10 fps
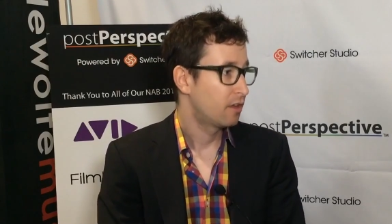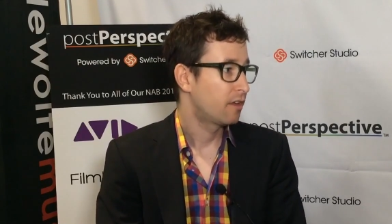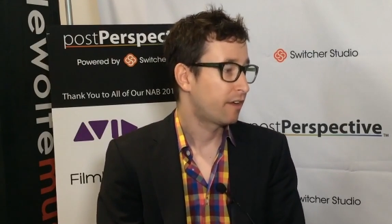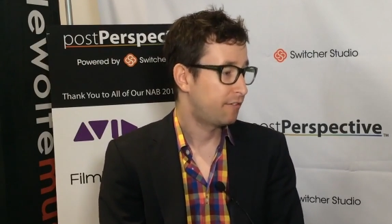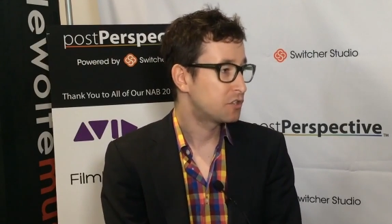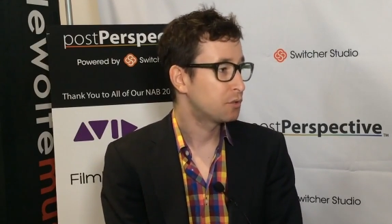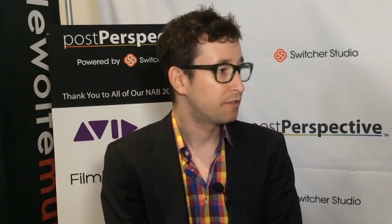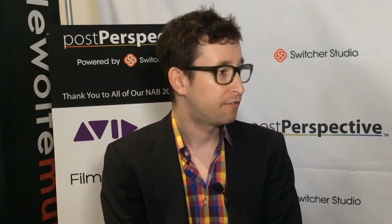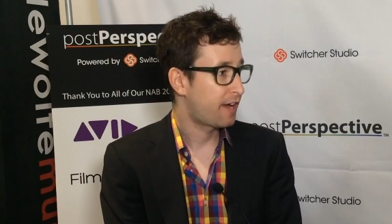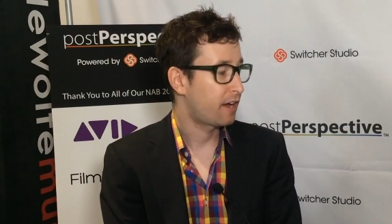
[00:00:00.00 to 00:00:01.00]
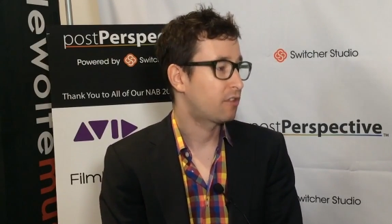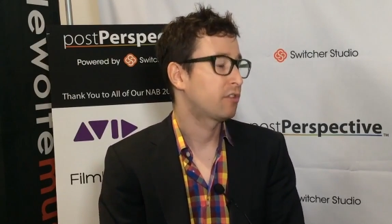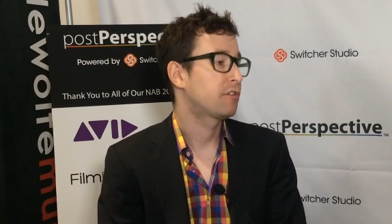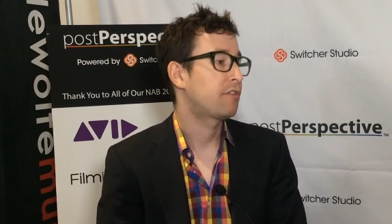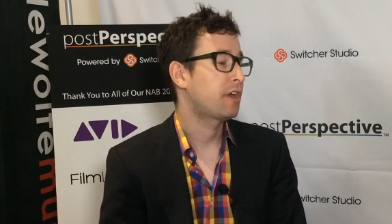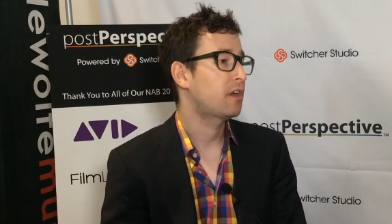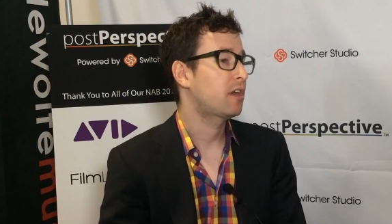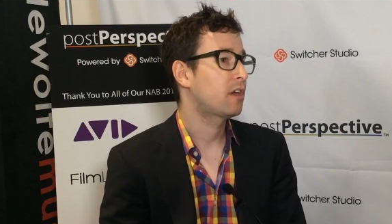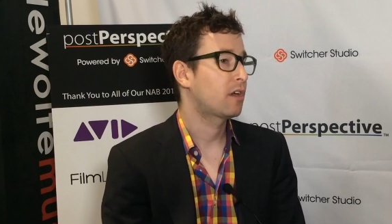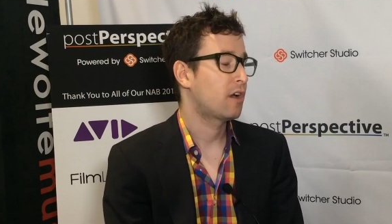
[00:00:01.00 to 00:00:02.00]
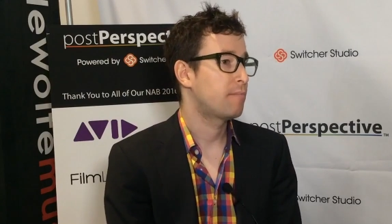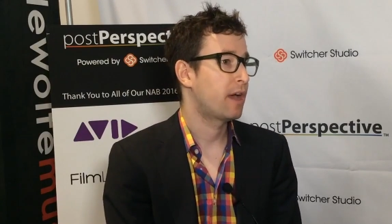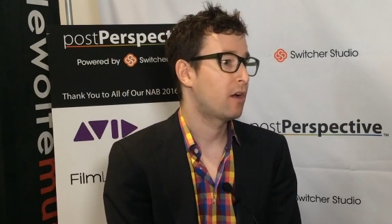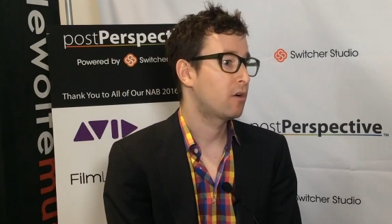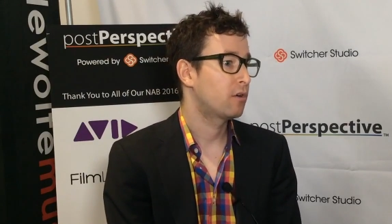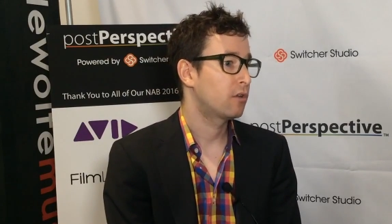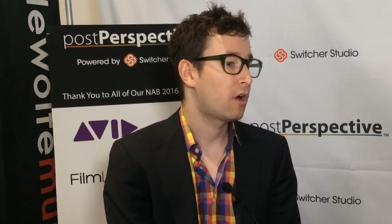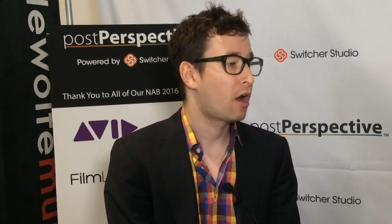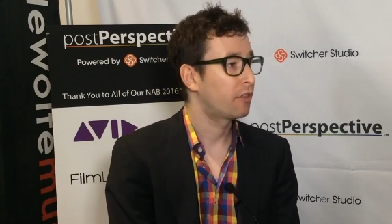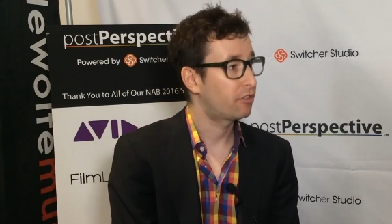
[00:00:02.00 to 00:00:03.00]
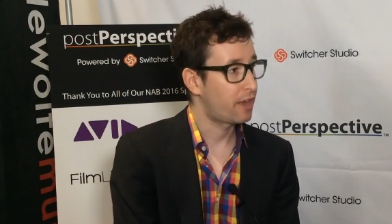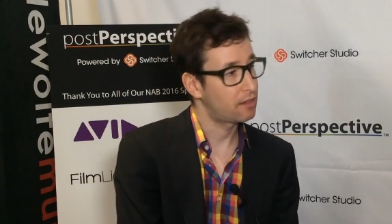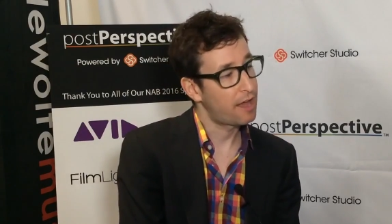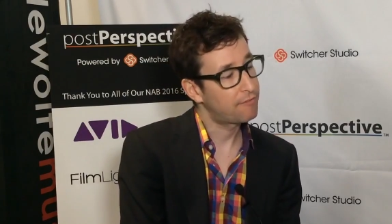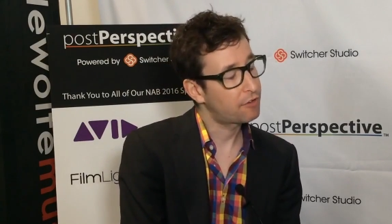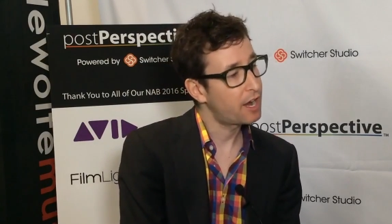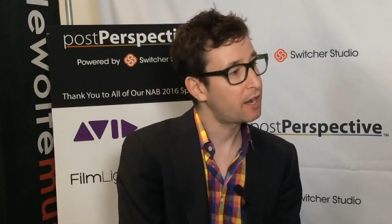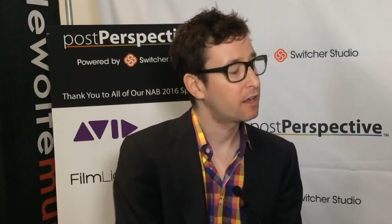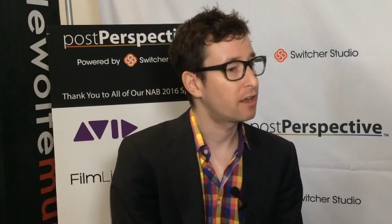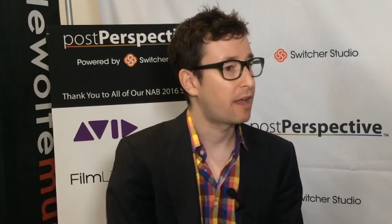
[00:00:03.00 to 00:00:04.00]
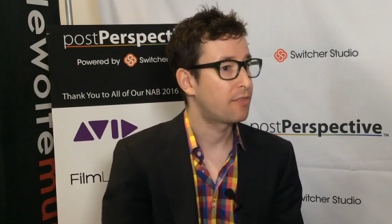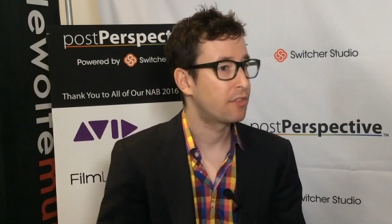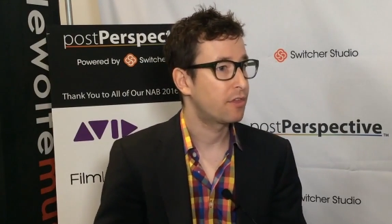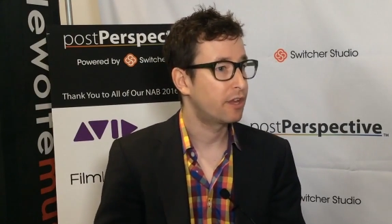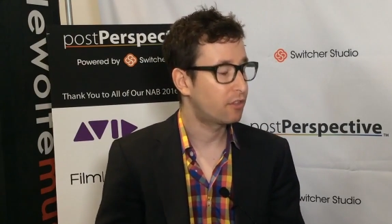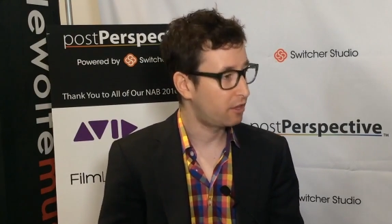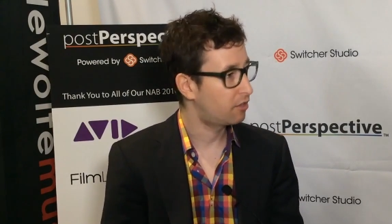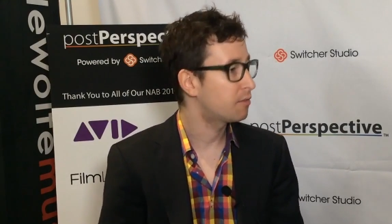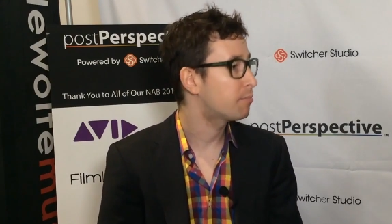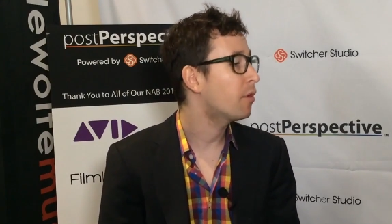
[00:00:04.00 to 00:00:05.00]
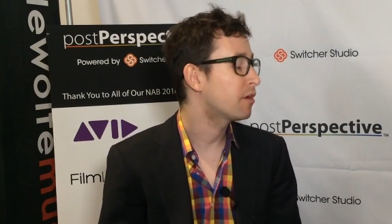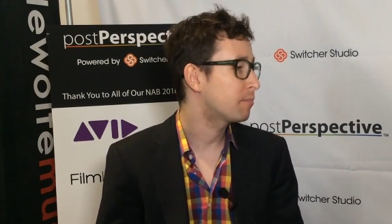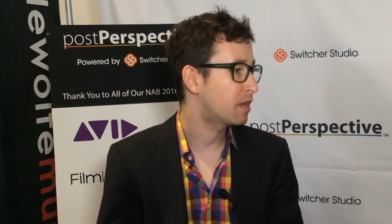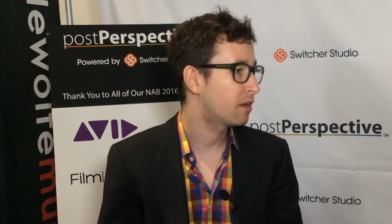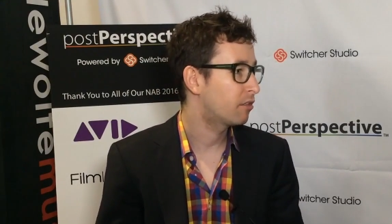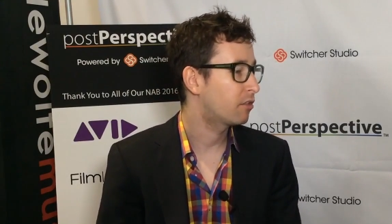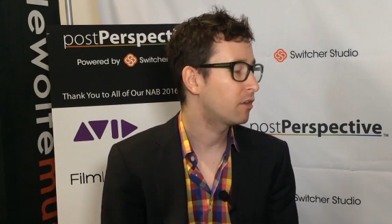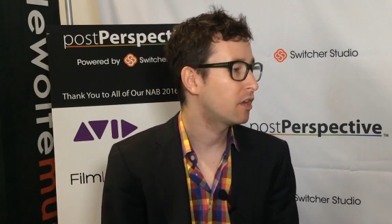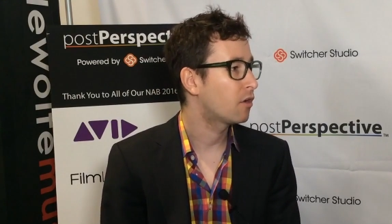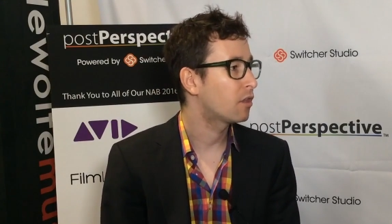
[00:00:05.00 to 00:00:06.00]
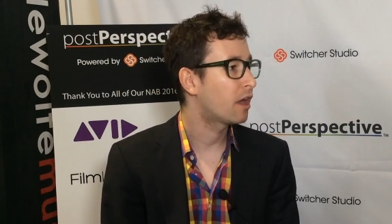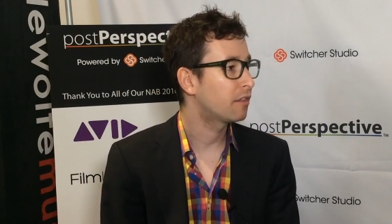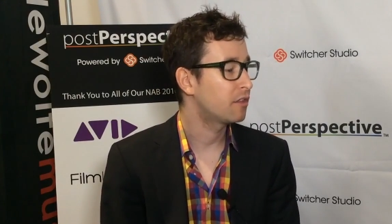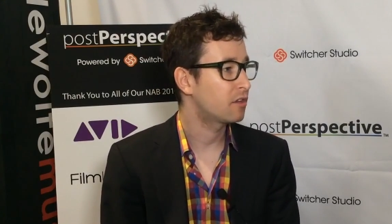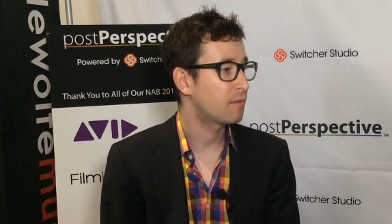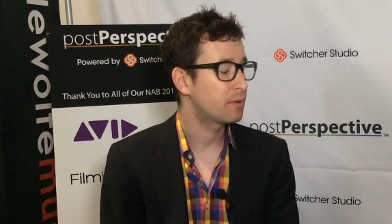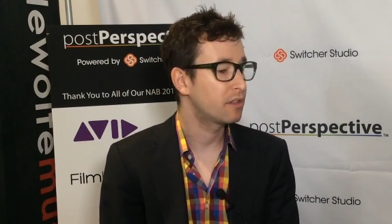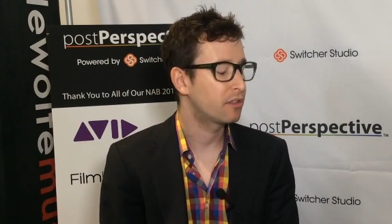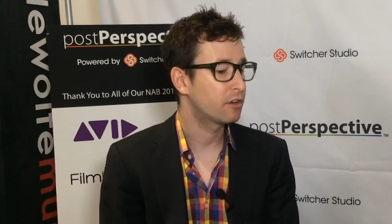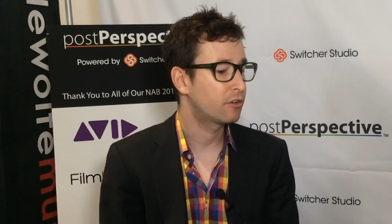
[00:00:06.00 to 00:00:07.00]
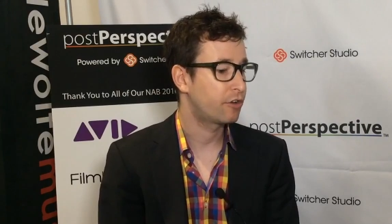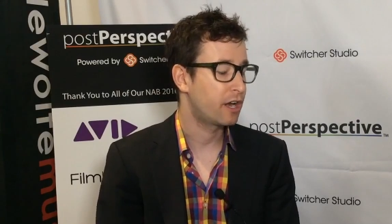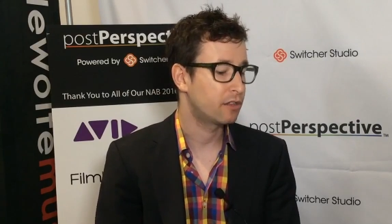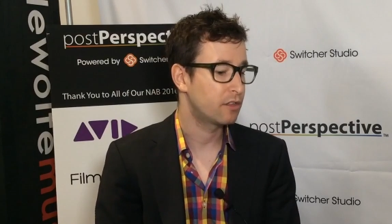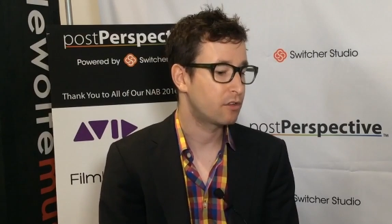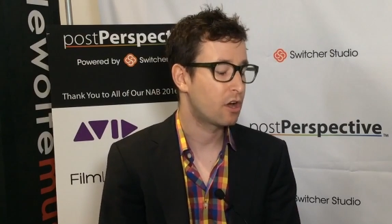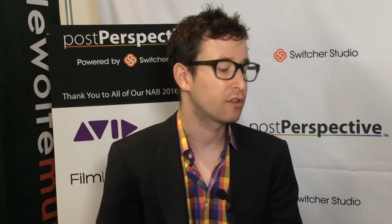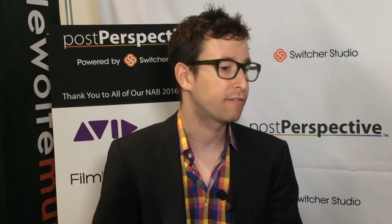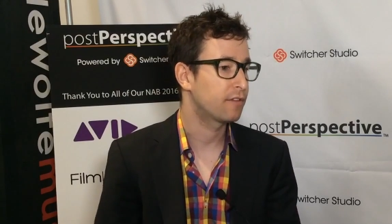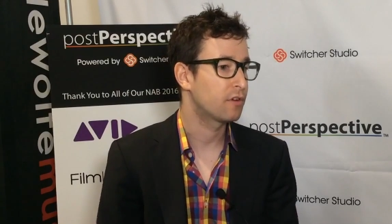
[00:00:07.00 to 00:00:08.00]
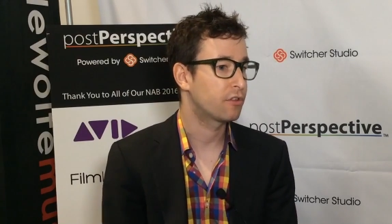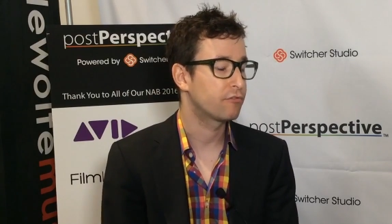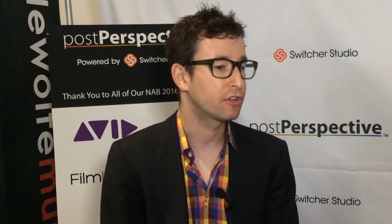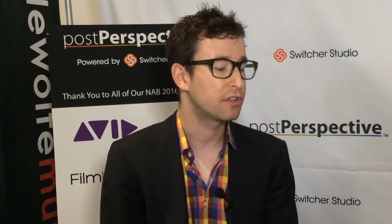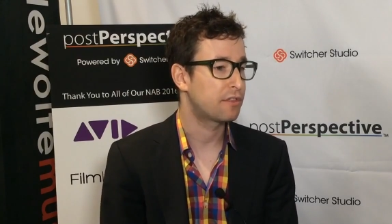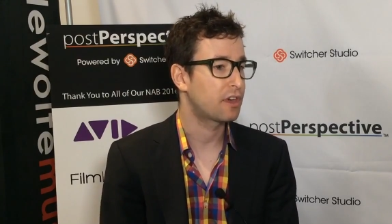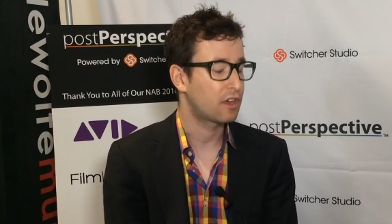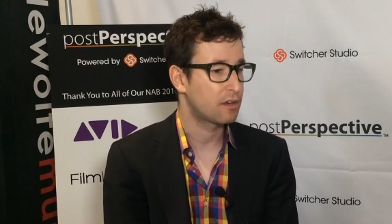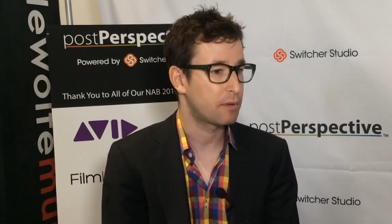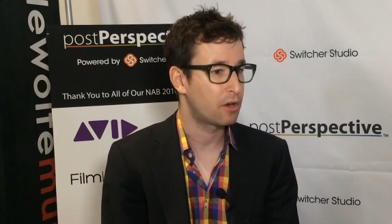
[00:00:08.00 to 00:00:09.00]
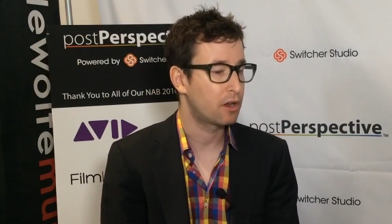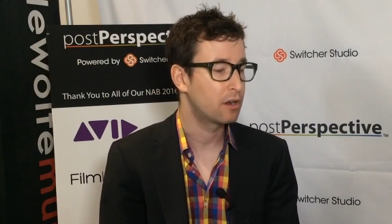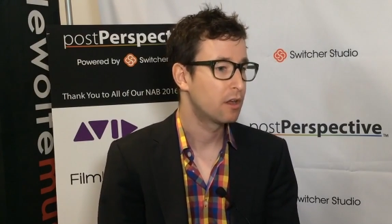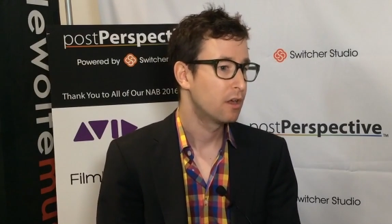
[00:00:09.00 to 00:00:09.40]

like visual effects, and they're thinking about on-set live grading, and it's important because a lot of these companies that are creating these color flows are really thinking about it